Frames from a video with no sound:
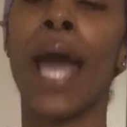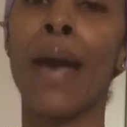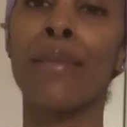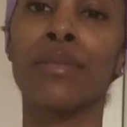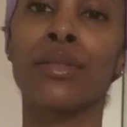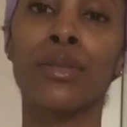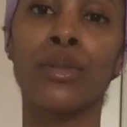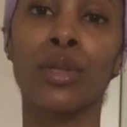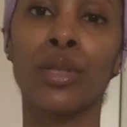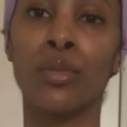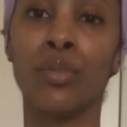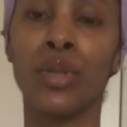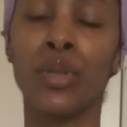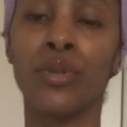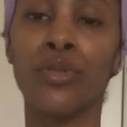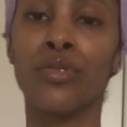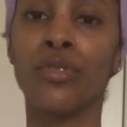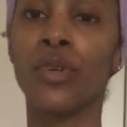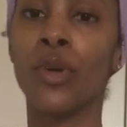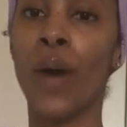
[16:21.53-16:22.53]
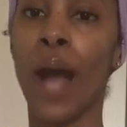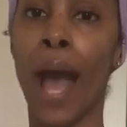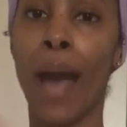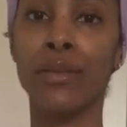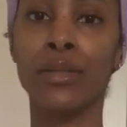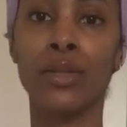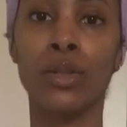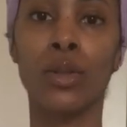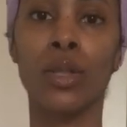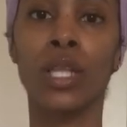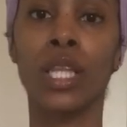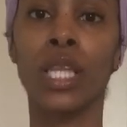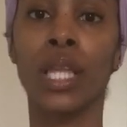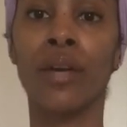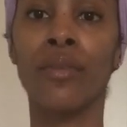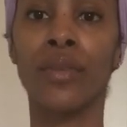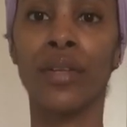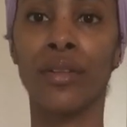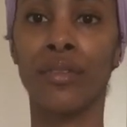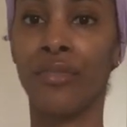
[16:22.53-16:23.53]
bit of cushion added. So here it is
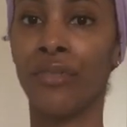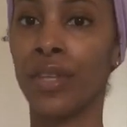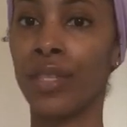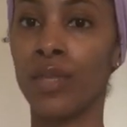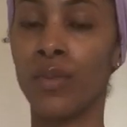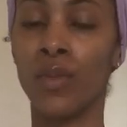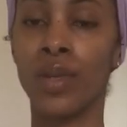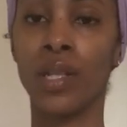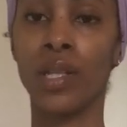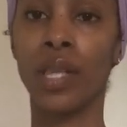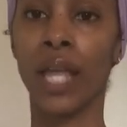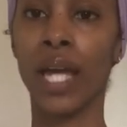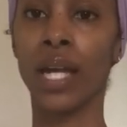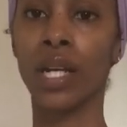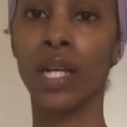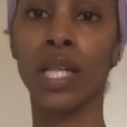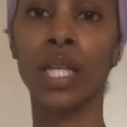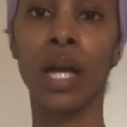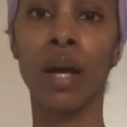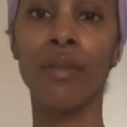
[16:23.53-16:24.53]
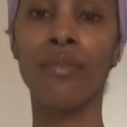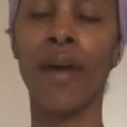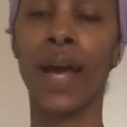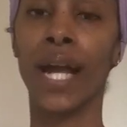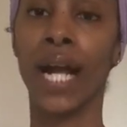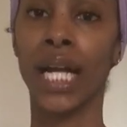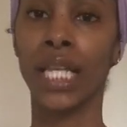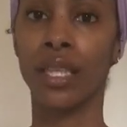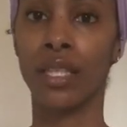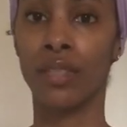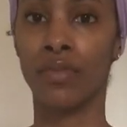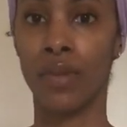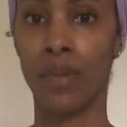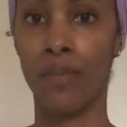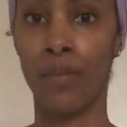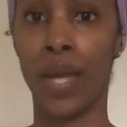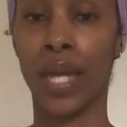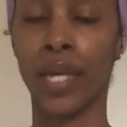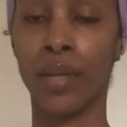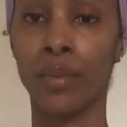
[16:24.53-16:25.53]
right here from the front, and then
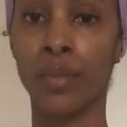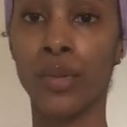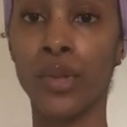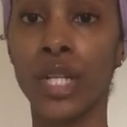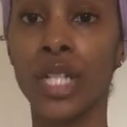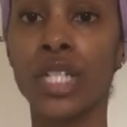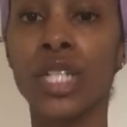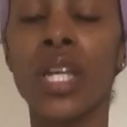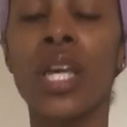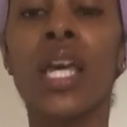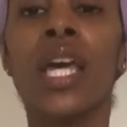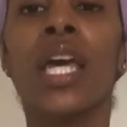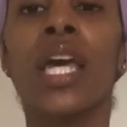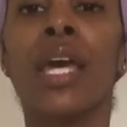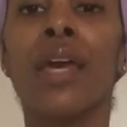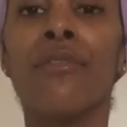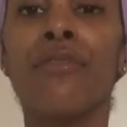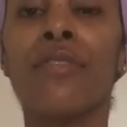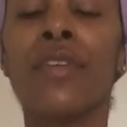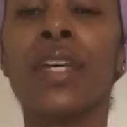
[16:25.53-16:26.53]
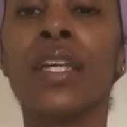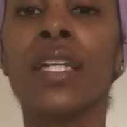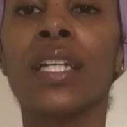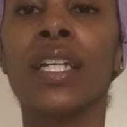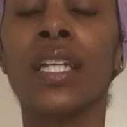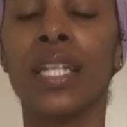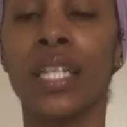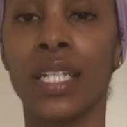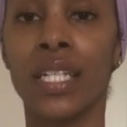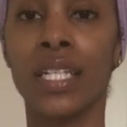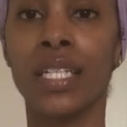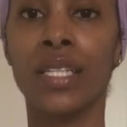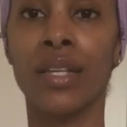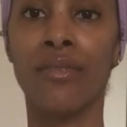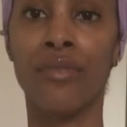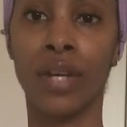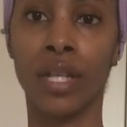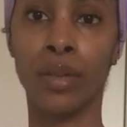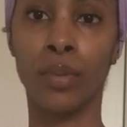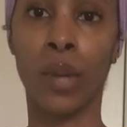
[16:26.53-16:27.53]
here it is from the side. I can definitely tell
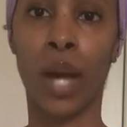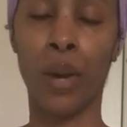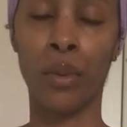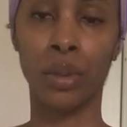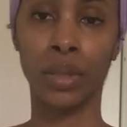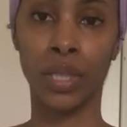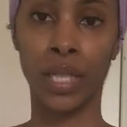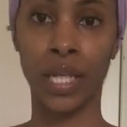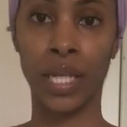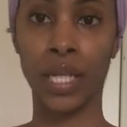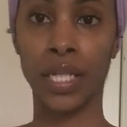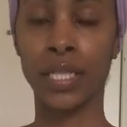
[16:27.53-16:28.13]
the difference.